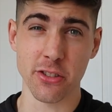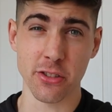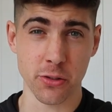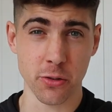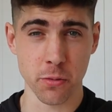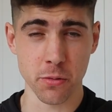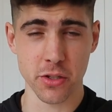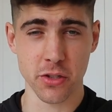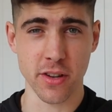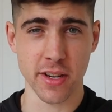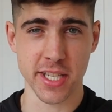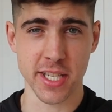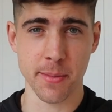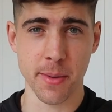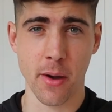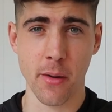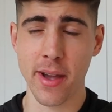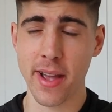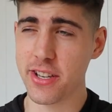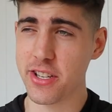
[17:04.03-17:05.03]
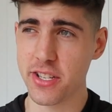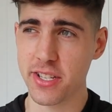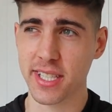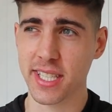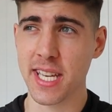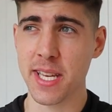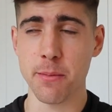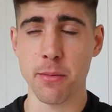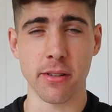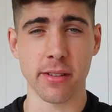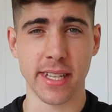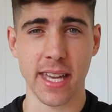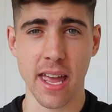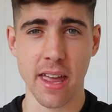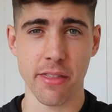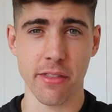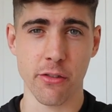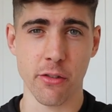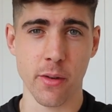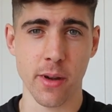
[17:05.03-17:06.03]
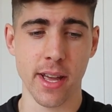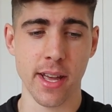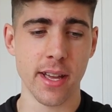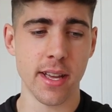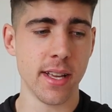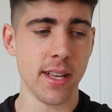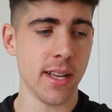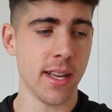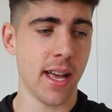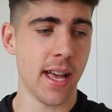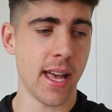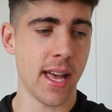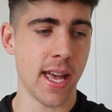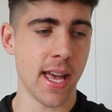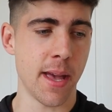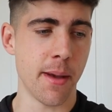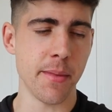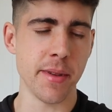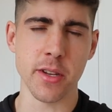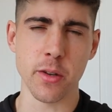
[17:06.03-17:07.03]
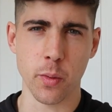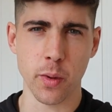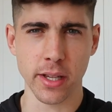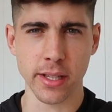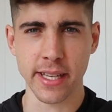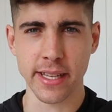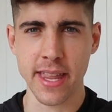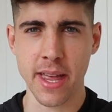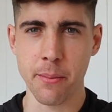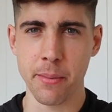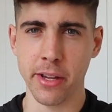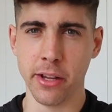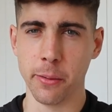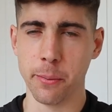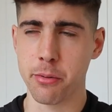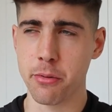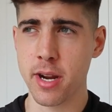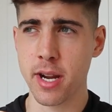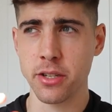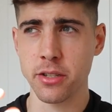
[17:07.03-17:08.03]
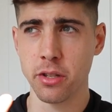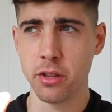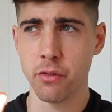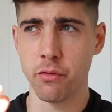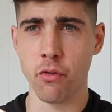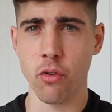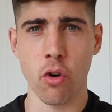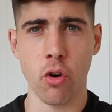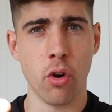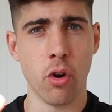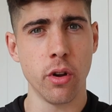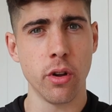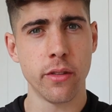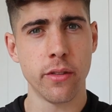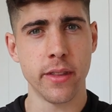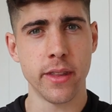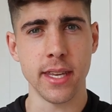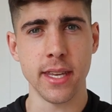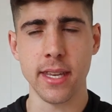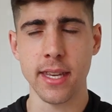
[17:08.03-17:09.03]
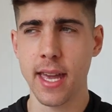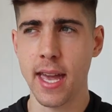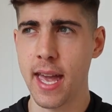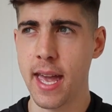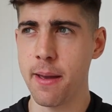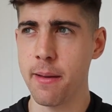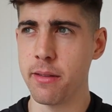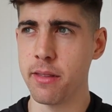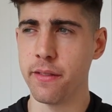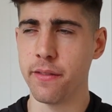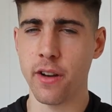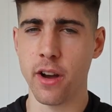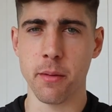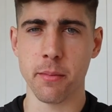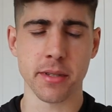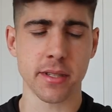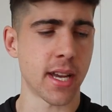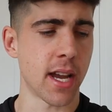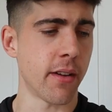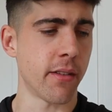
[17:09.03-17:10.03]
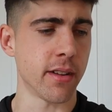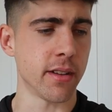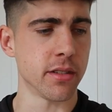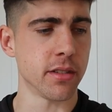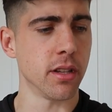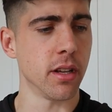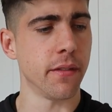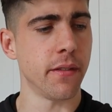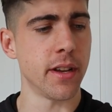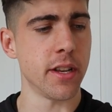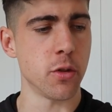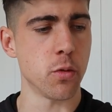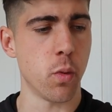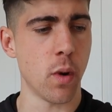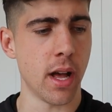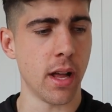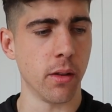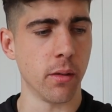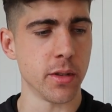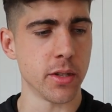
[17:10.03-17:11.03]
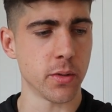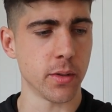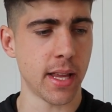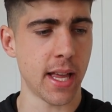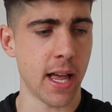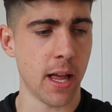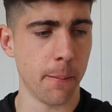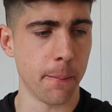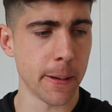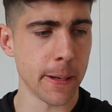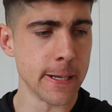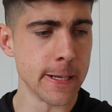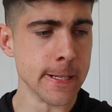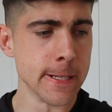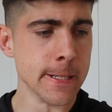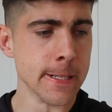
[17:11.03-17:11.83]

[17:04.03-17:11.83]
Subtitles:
So don't stress about it. Just keep on getting through it. And you will get them little breaks on the row, and the farmers carrying stuff as well, which will help.